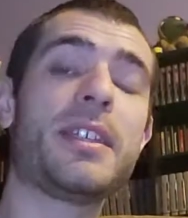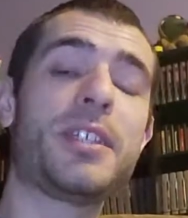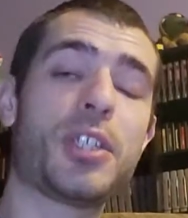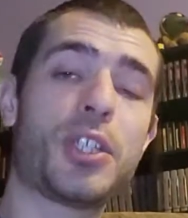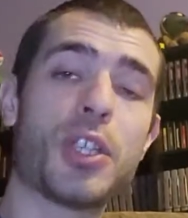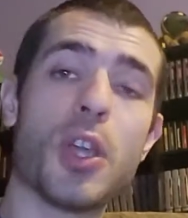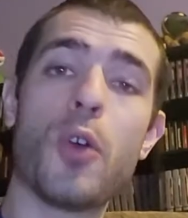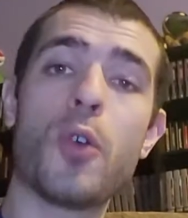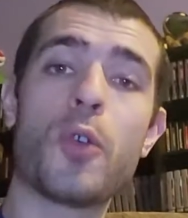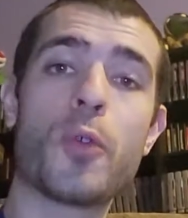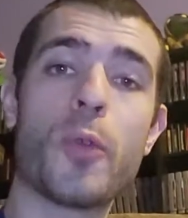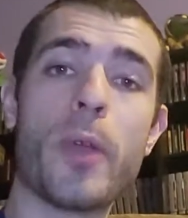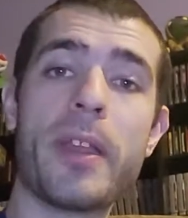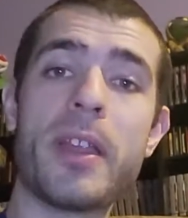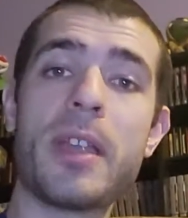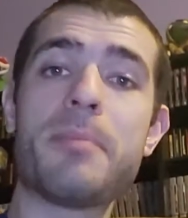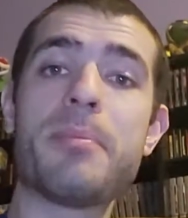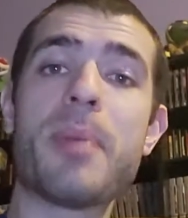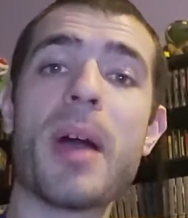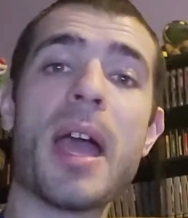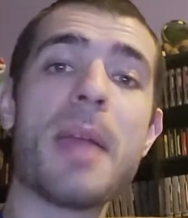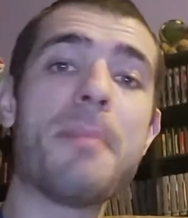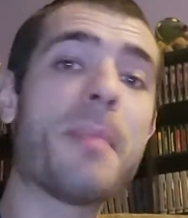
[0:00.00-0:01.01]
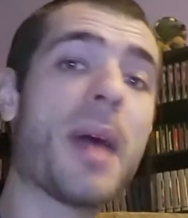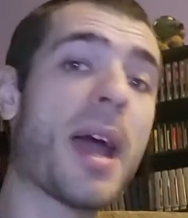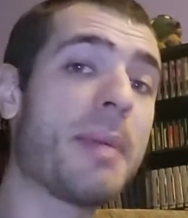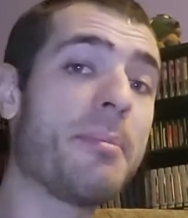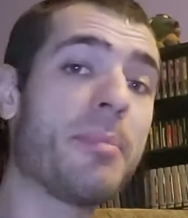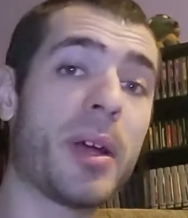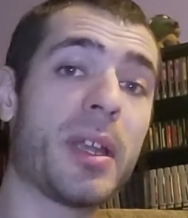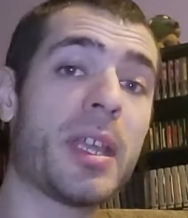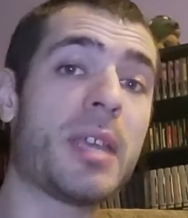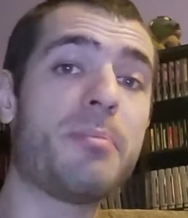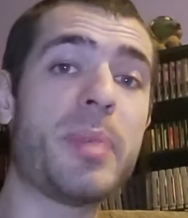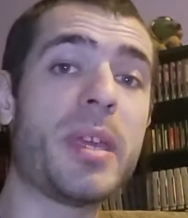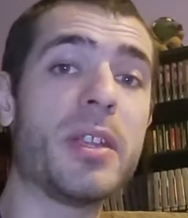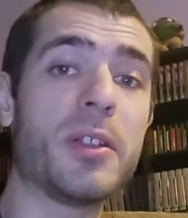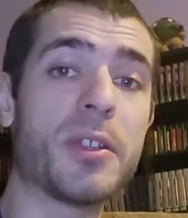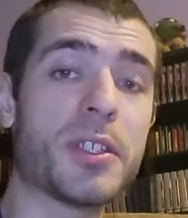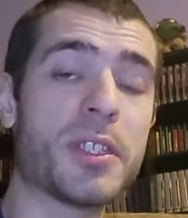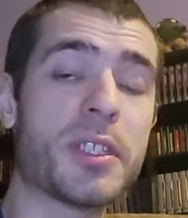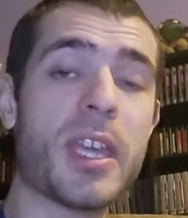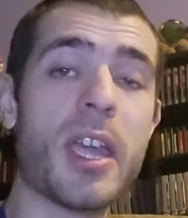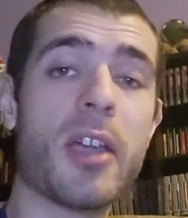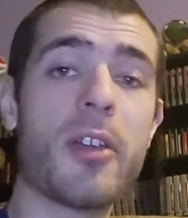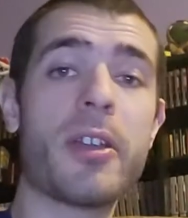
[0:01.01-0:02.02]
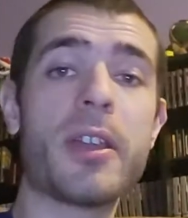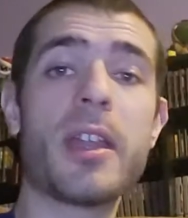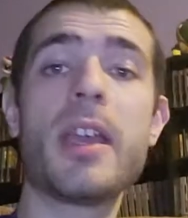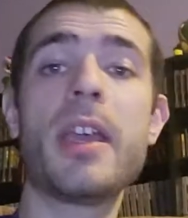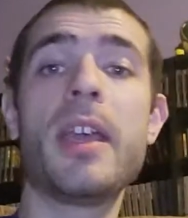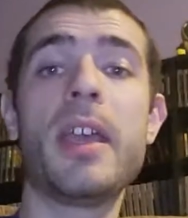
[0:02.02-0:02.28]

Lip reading: show created by my buddy Peter Scarrett,